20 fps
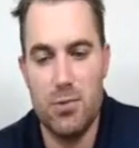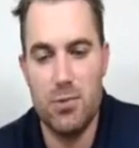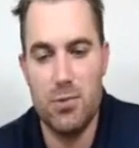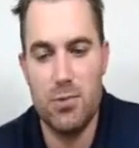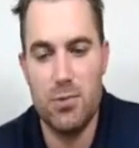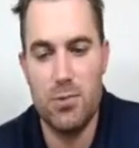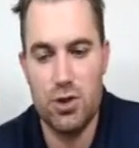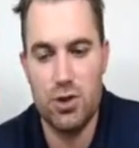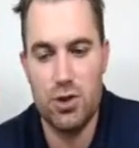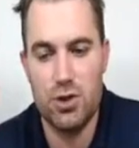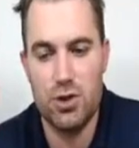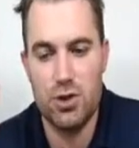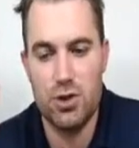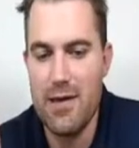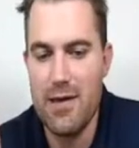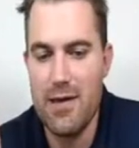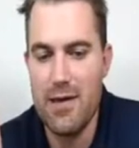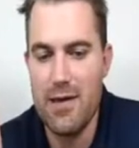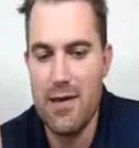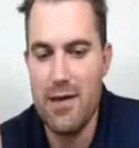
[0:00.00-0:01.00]
If you
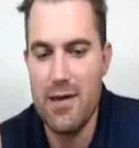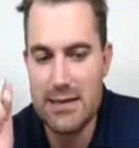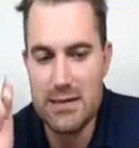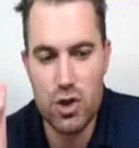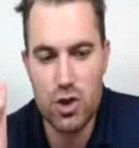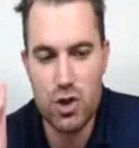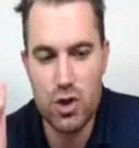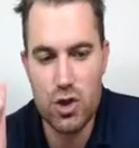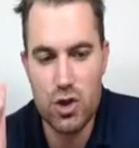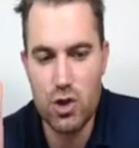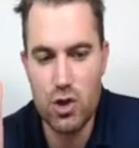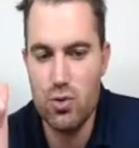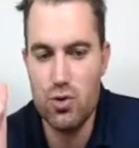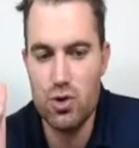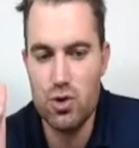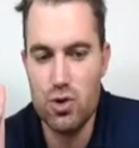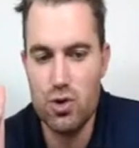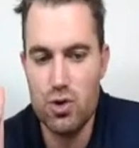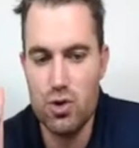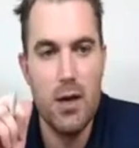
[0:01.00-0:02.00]
don't do that already,
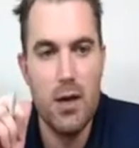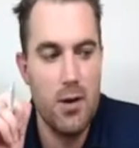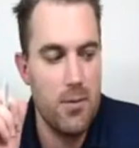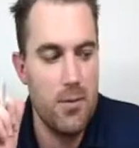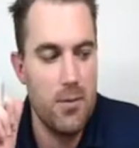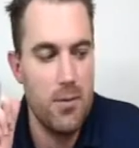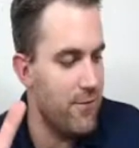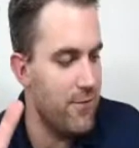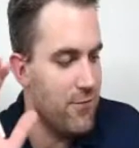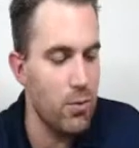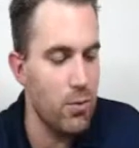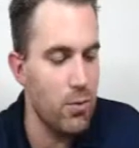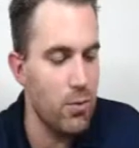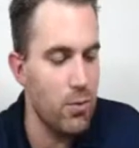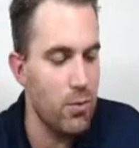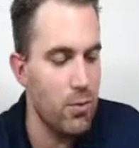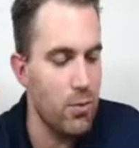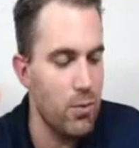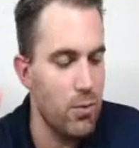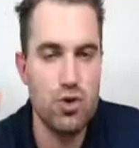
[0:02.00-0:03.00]
please make sure that you do that
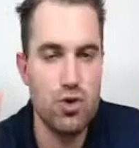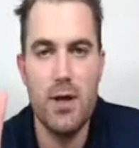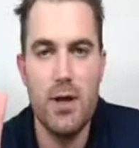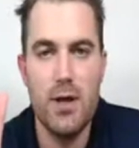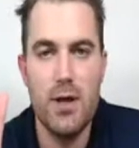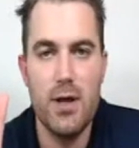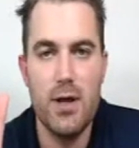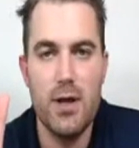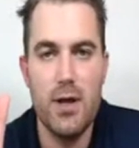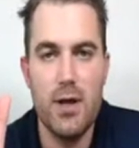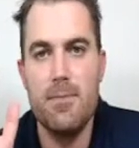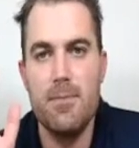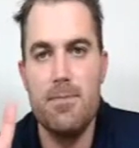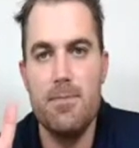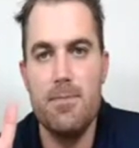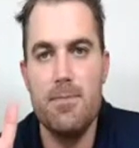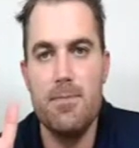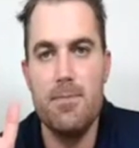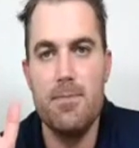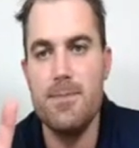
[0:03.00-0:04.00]
going forward,
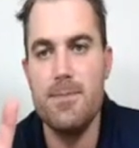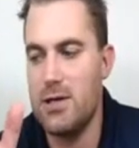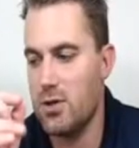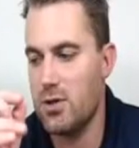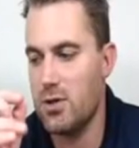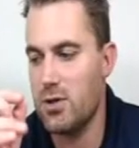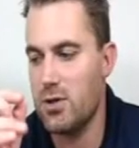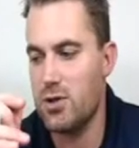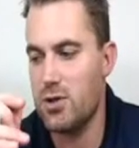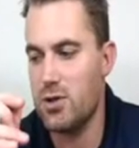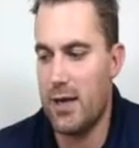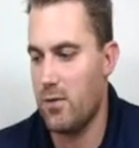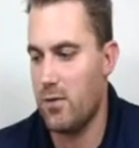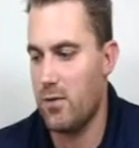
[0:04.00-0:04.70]
because you can answer